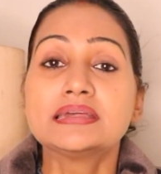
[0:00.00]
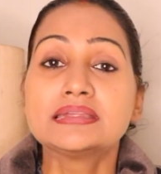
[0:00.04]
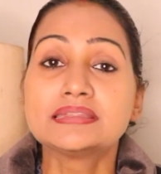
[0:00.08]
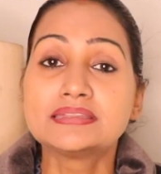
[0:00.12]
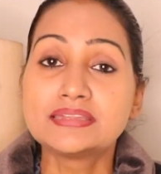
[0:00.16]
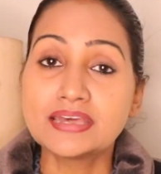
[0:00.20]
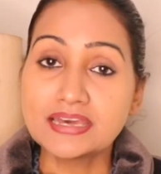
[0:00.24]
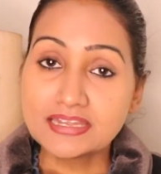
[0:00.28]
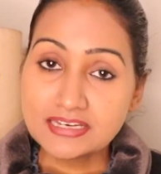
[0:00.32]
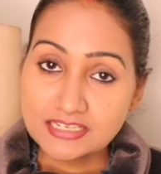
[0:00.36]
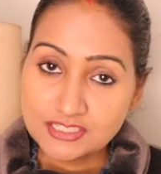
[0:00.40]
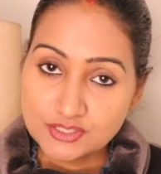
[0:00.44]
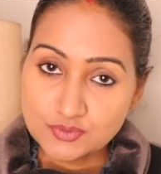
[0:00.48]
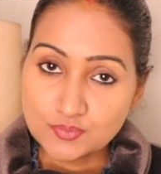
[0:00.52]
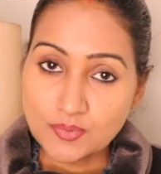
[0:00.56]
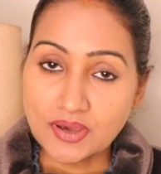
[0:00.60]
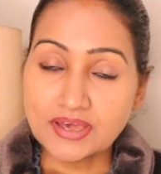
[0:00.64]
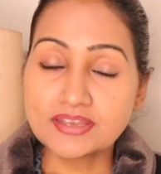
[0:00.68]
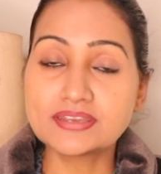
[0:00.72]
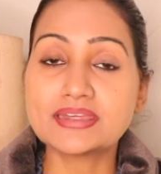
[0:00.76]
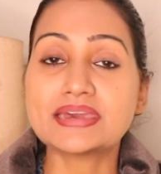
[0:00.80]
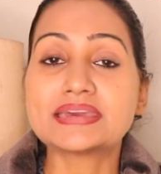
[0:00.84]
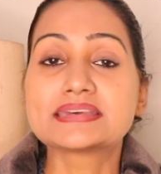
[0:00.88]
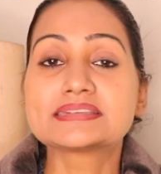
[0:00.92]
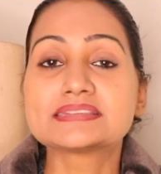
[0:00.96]
there is
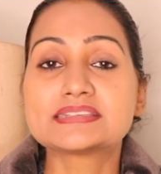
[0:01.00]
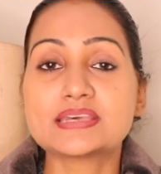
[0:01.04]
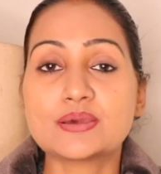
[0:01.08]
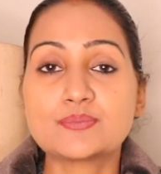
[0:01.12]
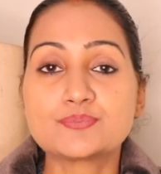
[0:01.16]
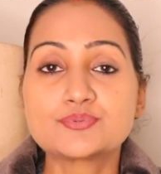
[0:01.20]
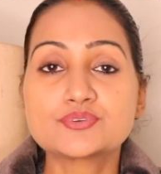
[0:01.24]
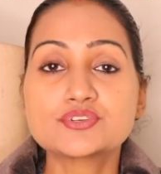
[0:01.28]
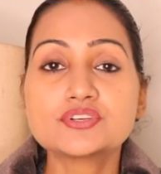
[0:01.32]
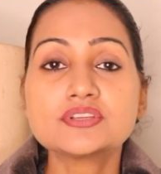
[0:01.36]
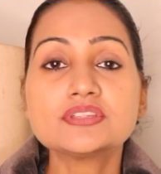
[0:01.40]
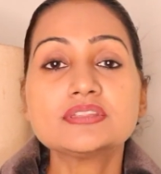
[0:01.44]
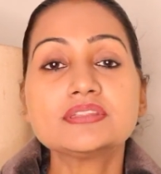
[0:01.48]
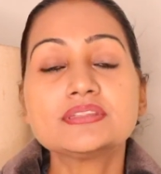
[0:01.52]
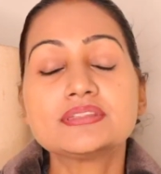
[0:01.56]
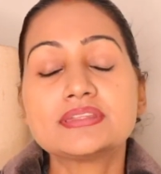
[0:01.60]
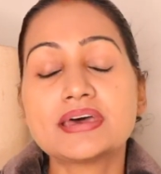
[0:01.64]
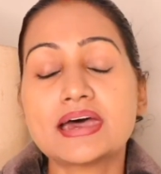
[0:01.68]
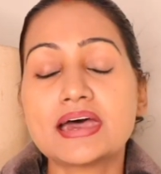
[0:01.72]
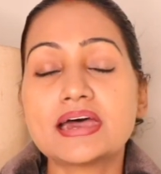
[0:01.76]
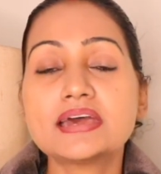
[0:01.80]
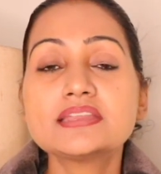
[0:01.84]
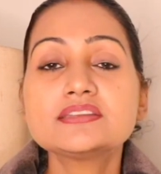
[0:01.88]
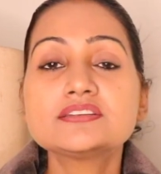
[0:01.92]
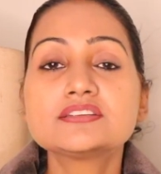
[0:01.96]
one exception,
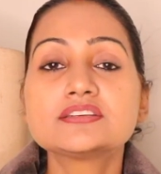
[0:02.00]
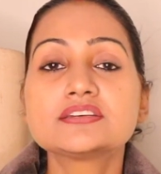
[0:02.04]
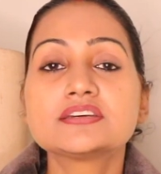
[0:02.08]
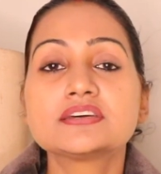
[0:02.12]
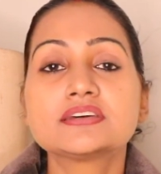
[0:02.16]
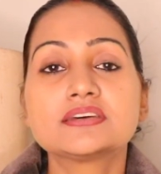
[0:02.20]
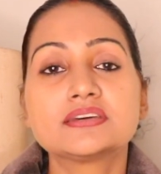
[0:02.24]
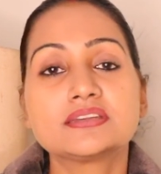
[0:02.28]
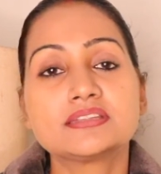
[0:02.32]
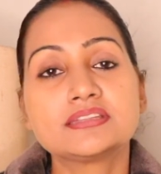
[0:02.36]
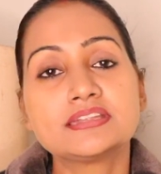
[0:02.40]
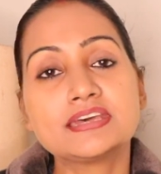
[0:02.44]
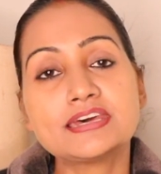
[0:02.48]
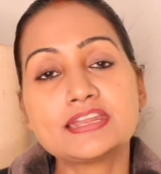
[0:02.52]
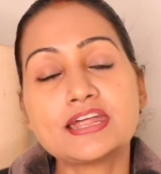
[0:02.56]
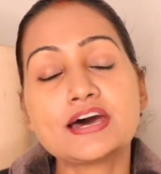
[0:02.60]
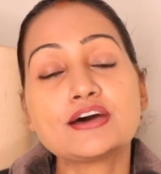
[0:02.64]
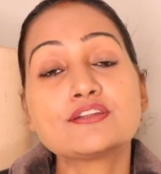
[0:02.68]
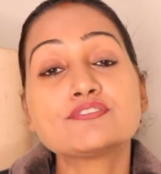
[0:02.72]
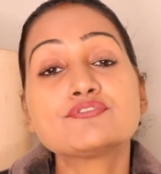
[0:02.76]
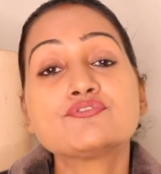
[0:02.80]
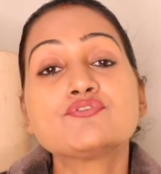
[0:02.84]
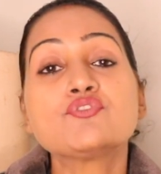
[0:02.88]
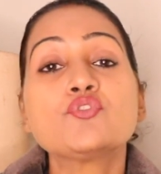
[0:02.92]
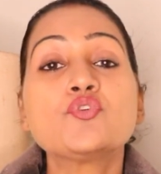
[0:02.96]
that there
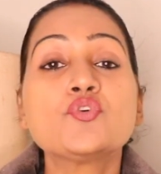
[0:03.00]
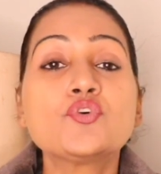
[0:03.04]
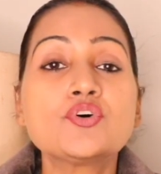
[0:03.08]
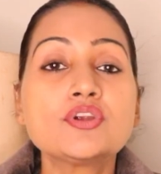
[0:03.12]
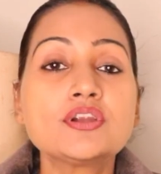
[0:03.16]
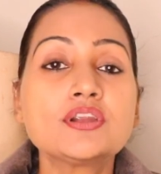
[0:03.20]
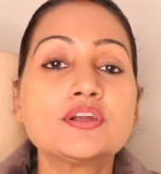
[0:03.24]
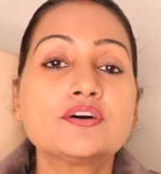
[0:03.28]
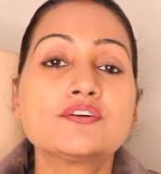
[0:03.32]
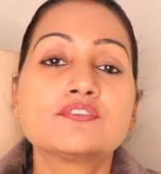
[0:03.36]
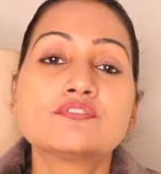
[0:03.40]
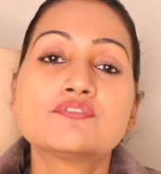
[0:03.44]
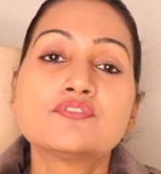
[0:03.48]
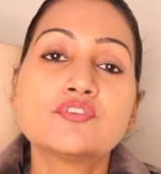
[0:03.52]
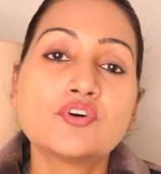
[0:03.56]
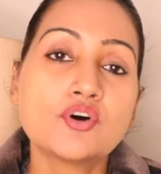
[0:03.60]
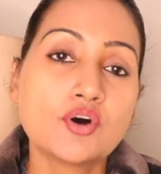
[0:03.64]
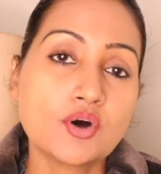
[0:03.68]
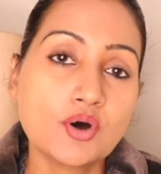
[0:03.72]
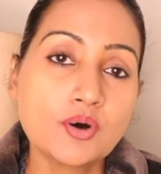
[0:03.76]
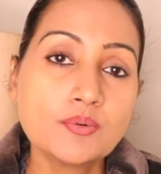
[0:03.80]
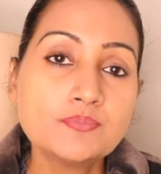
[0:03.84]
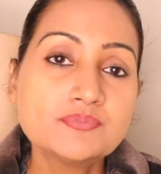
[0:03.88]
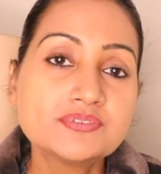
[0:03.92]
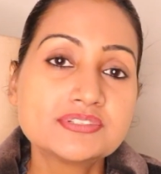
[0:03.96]
are 4
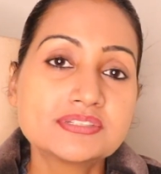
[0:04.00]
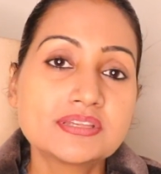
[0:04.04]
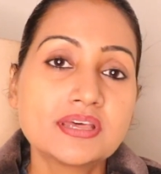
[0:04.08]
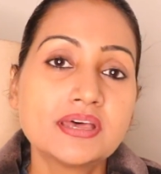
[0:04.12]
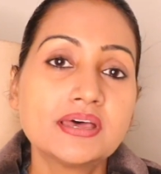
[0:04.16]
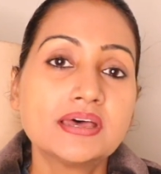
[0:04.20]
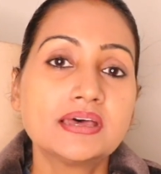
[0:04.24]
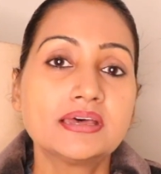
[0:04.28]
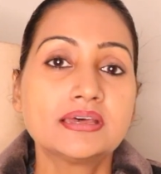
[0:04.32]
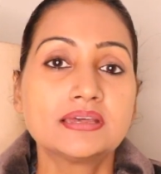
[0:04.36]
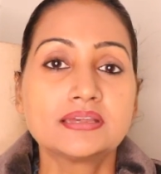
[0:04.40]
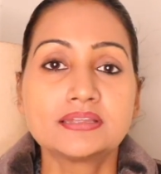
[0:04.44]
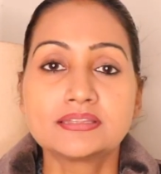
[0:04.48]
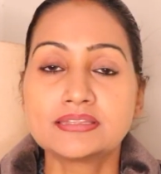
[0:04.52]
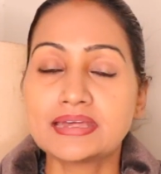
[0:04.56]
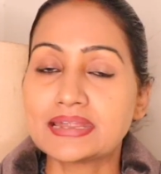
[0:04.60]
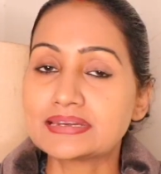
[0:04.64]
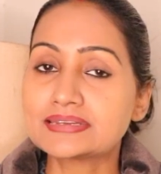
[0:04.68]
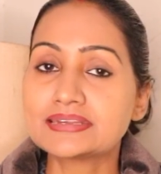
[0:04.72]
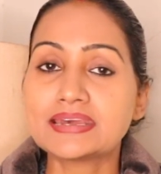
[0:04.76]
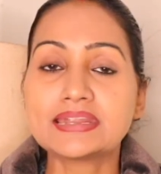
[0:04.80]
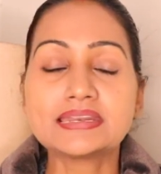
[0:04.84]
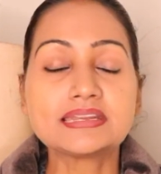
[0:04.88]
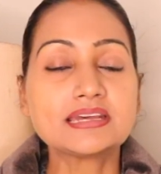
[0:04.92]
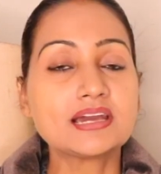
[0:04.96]
verbs
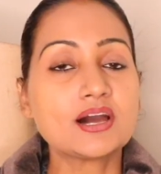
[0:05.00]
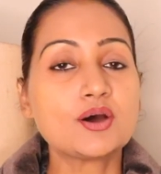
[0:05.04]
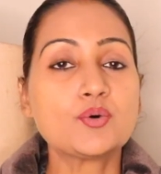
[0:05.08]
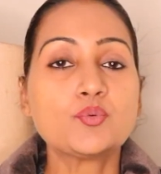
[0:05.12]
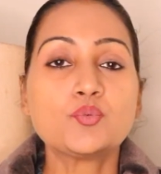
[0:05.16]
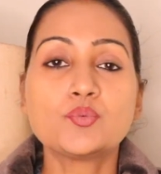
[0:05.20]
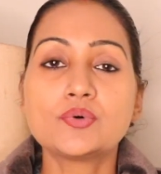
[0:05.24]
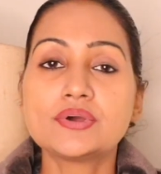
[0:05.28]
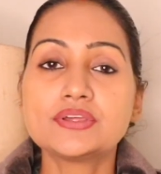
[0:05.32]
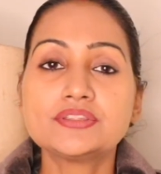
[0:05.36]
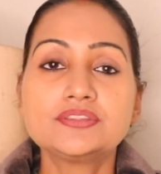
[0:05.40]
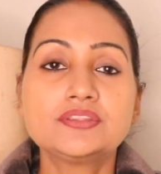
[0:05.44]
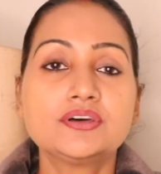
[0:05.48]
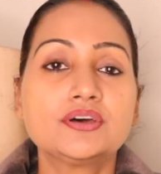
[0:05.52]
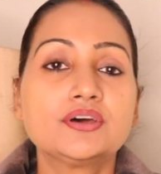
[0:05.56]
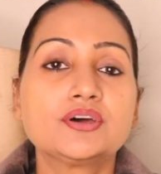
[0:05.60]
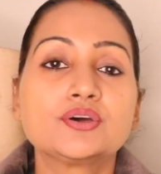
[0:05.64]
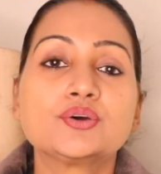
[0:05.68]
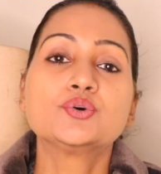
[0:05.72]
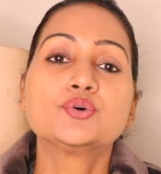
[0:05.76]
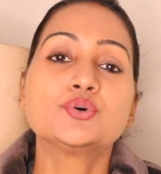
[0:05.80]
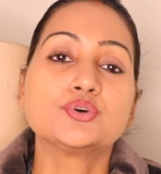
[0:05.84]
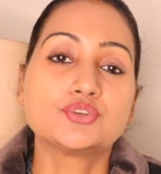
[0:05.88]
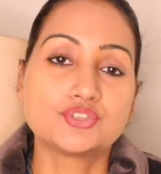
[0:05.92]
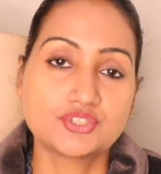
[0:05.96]
that can come with
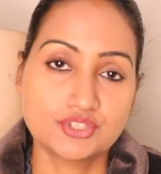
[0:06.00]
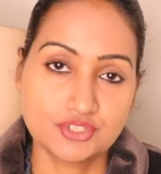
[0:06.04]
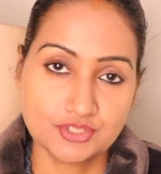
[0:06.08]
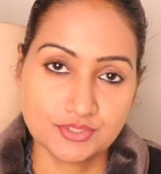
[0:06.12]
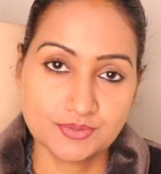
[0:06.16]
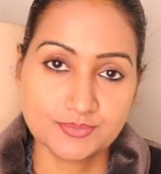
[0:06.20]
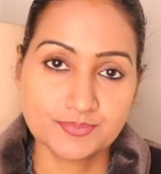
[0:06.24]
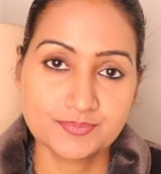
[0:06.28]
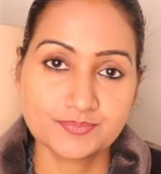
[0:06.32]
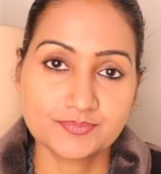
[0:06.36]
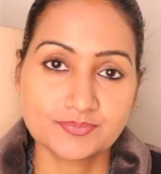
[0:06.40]
good.